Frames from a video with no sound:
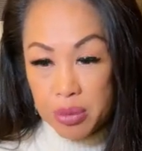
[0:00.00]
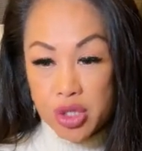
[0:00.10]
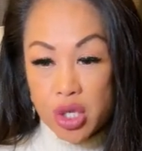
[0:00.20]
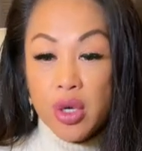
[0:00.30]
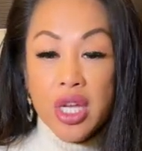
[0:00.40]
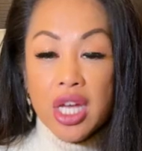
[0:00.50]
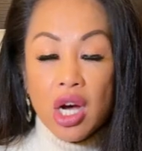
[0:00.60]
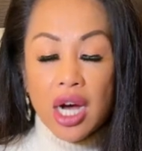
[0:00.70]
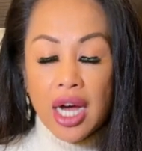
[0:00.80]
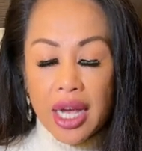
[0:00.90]
So
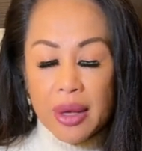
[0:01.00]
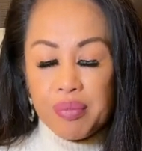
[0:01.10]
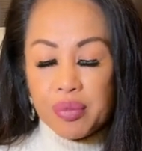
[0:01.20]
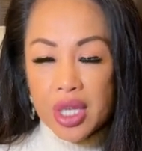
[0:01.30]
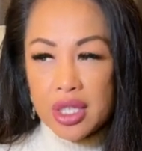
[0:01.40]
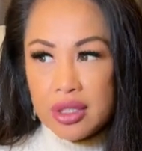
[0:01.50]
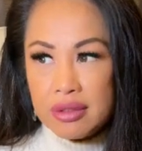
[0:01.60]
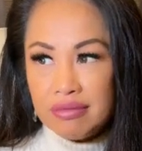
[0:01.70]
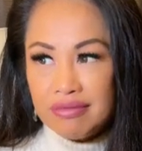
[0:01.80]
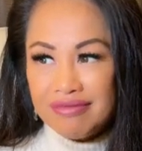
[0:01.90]

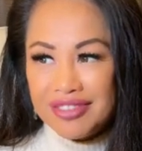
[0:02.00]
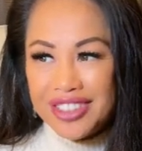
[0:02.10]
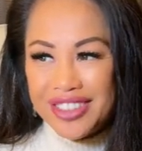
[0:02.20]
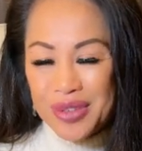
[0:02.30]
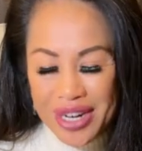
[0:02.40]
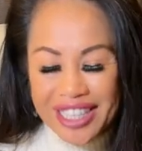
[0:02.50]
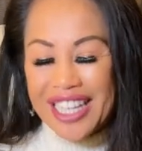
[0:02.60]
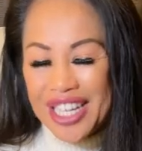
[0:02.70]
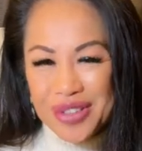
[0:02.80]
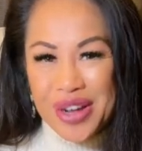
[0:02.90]

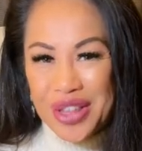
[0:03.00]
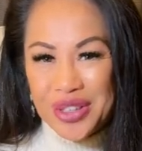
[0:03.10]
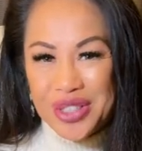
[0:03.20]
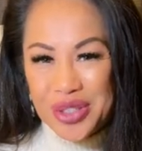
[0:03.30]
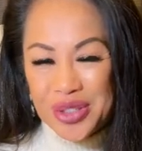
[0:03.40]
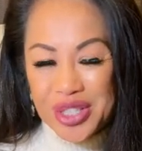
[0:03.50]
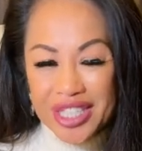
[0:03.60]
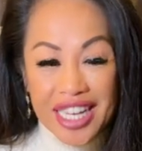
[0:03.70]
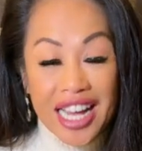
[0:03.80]
OneClick is one of those tools.